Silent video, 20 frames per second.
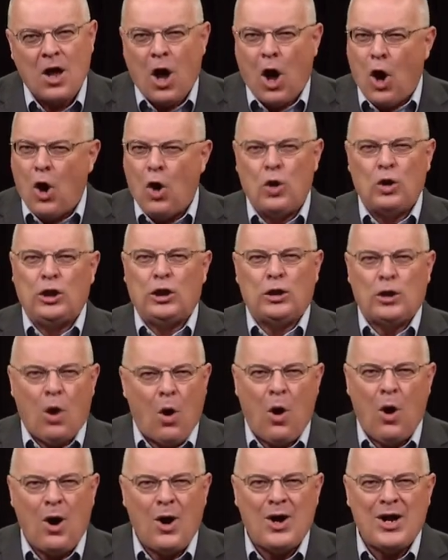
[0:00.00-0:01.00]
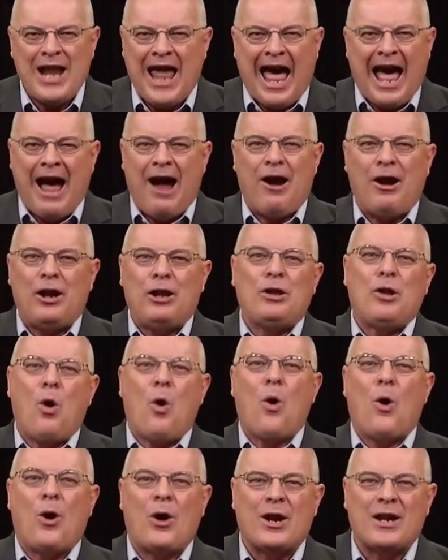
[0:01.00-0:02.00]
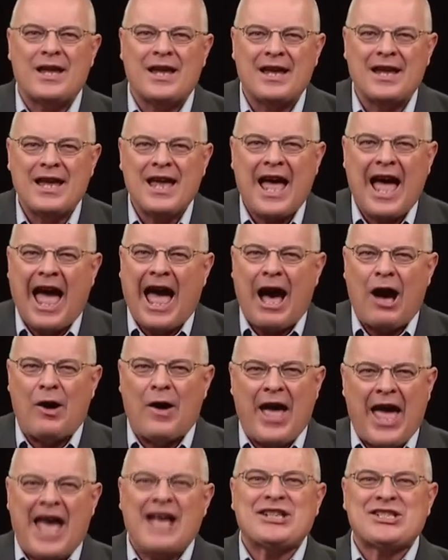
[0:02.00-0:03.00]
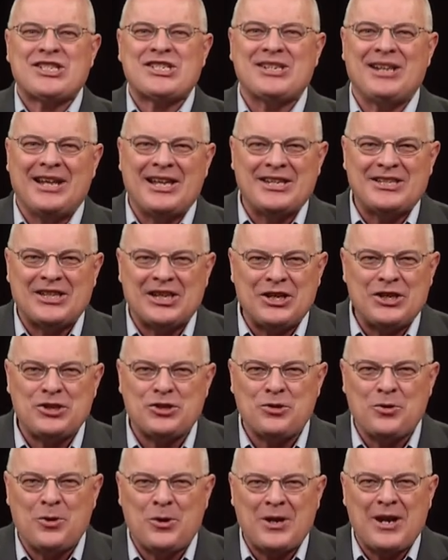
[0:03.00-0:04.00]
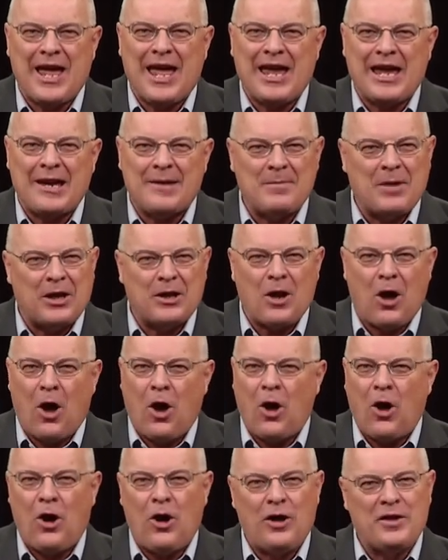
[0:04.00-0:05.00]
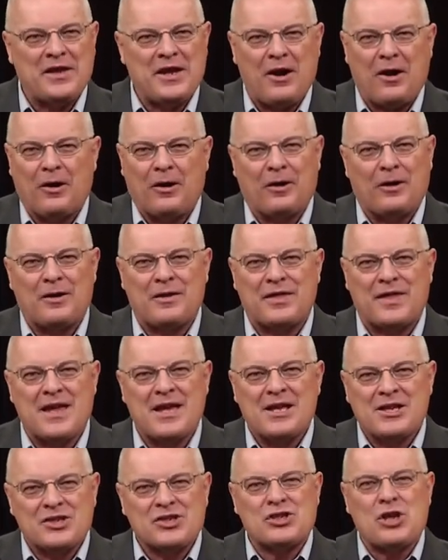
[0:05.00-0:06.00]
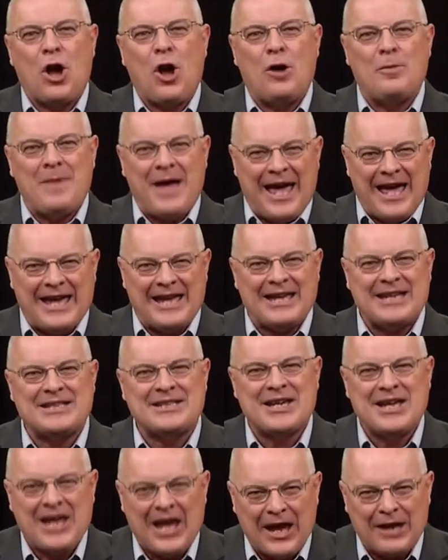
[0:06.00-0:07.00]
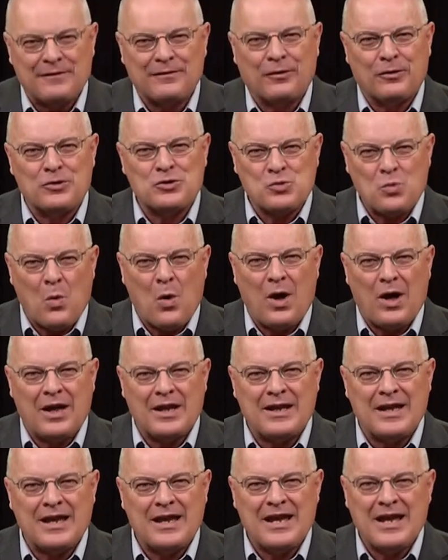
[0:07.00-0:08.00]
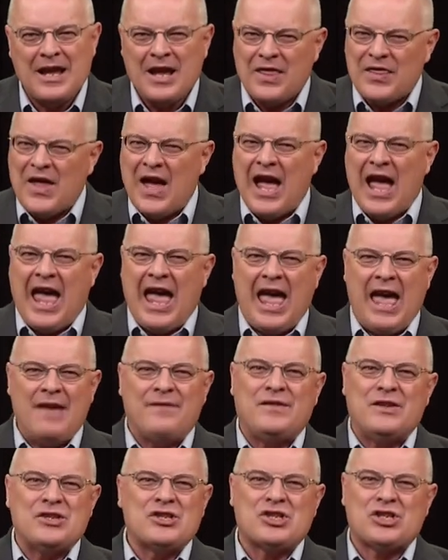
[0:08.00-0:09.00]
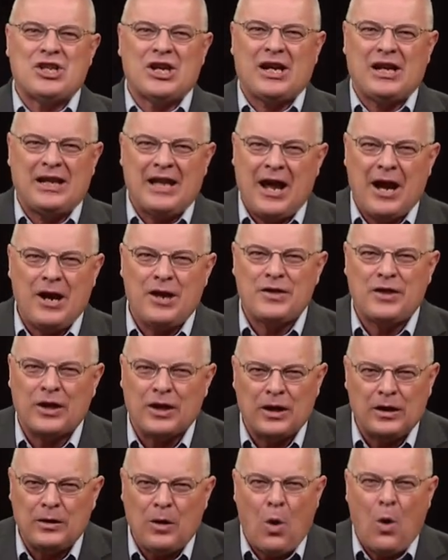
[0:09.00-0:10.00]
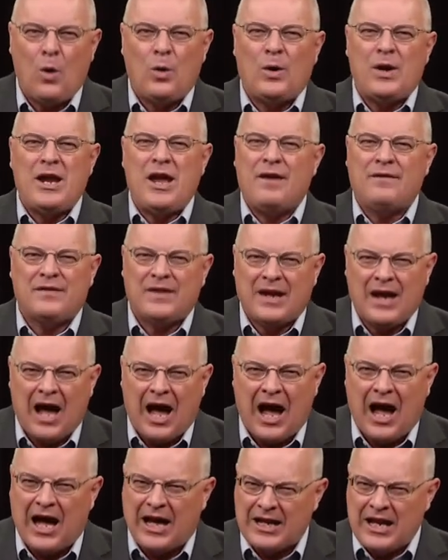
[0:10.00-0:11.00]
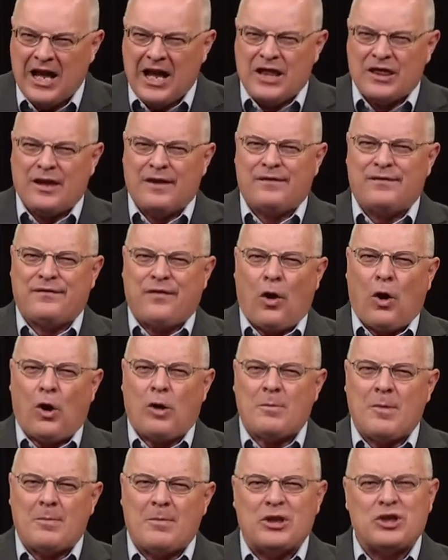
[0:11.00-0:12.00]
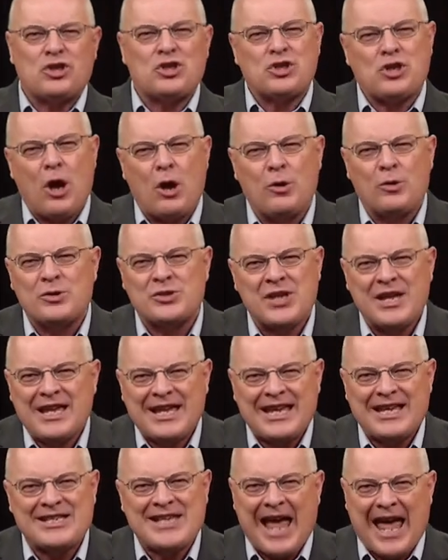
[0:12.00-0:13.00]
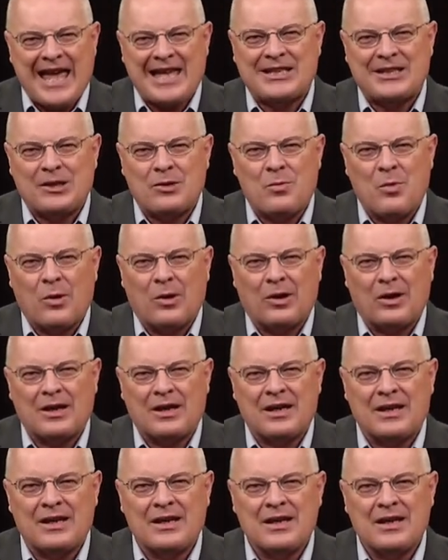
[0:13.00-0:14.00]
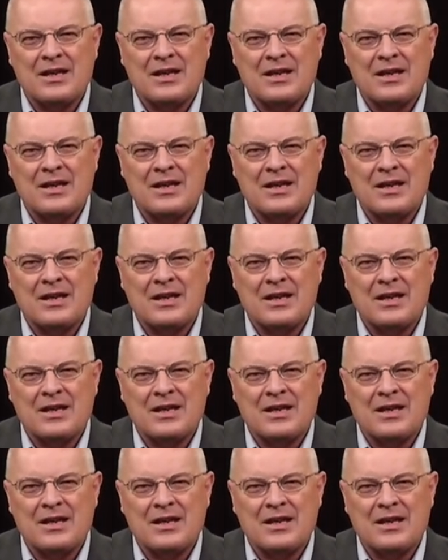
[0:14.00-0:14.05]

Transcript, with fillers: O Lord, our Lord, how excellent is your name in all the earth. Psalm 8 and verse 1. The heavens declare the glory of God, the firmament shows his handiwork.